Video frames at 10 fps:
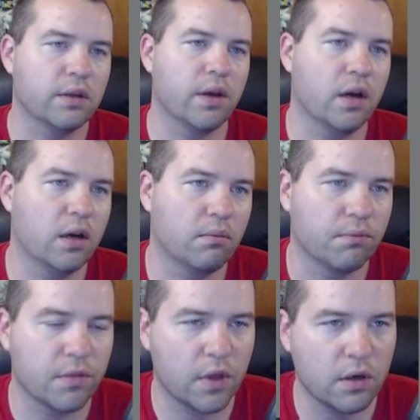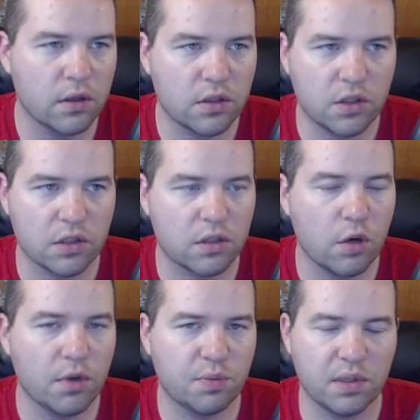There is just
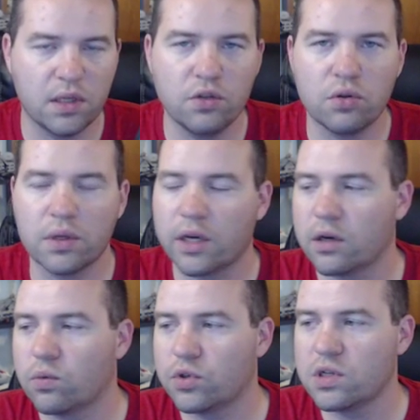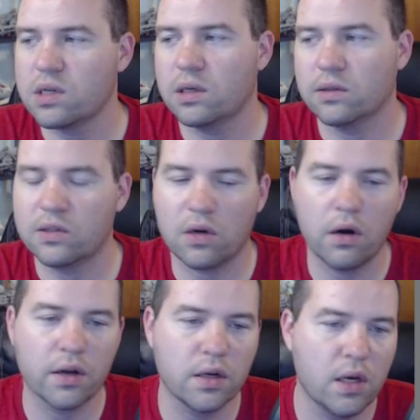so much potential here, and we're just getting
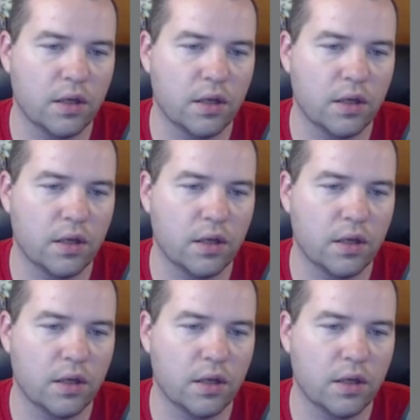started.